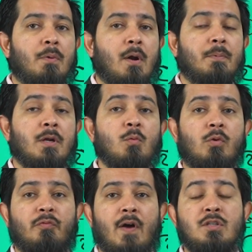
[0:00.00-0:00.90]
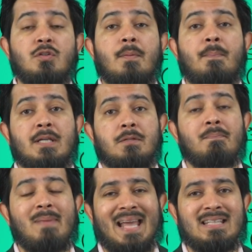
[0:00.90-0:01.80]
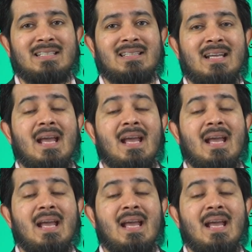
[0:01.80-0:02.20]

property, we'll find you the best match,